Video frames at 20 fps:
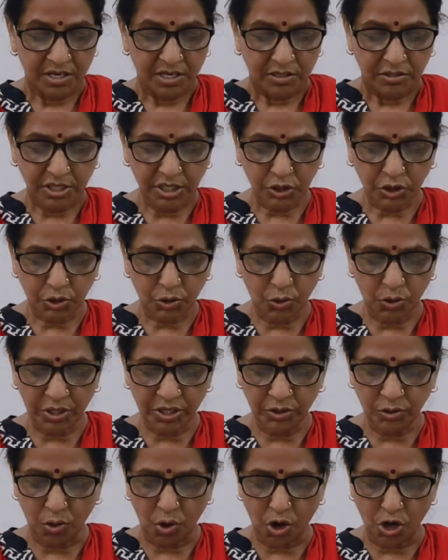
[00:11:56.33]
This should
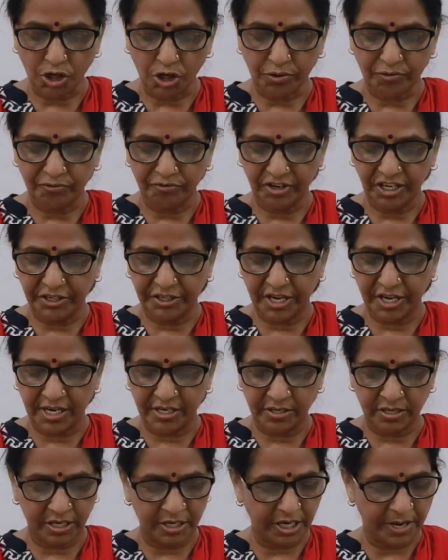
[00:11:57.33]
not be
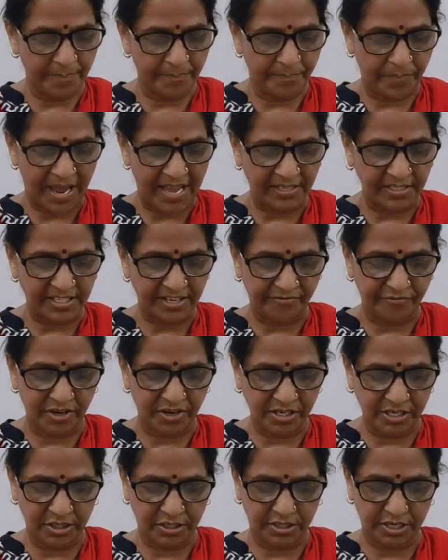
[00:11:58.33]
done to impress
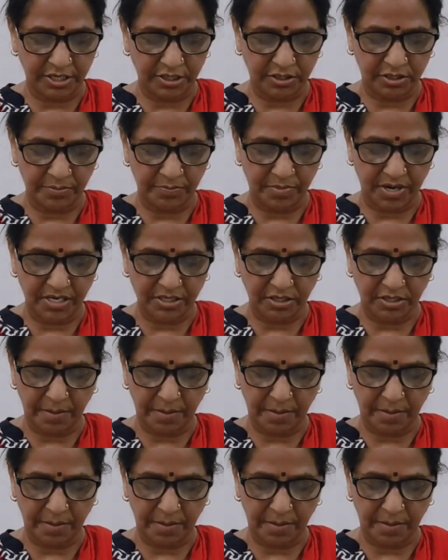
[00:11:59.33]
someone, instead it must